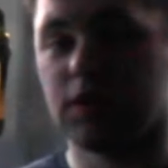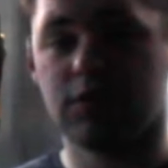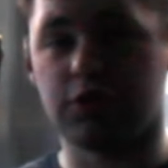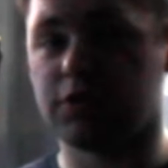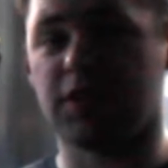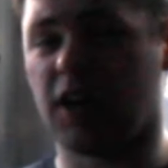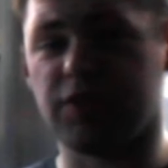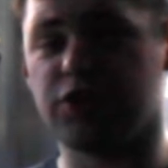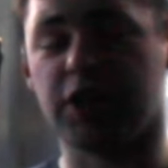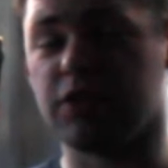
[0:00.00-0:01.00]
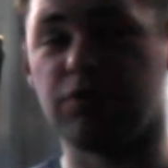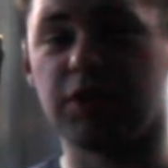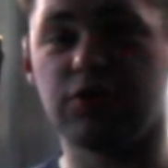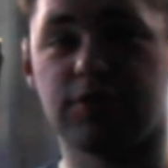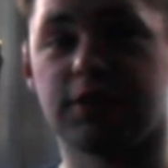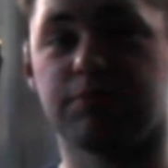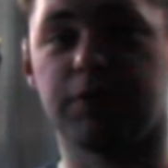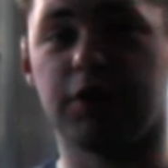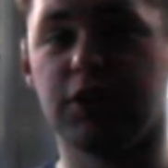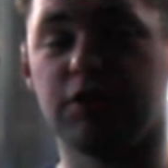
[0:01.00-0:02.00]
just have a general interest
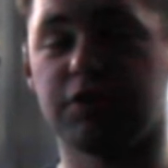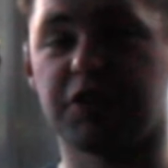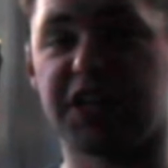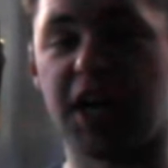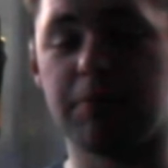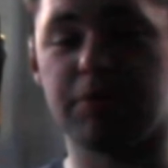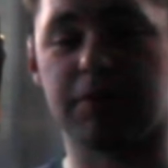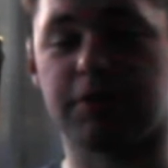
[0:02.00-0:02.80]
with the use of the camera.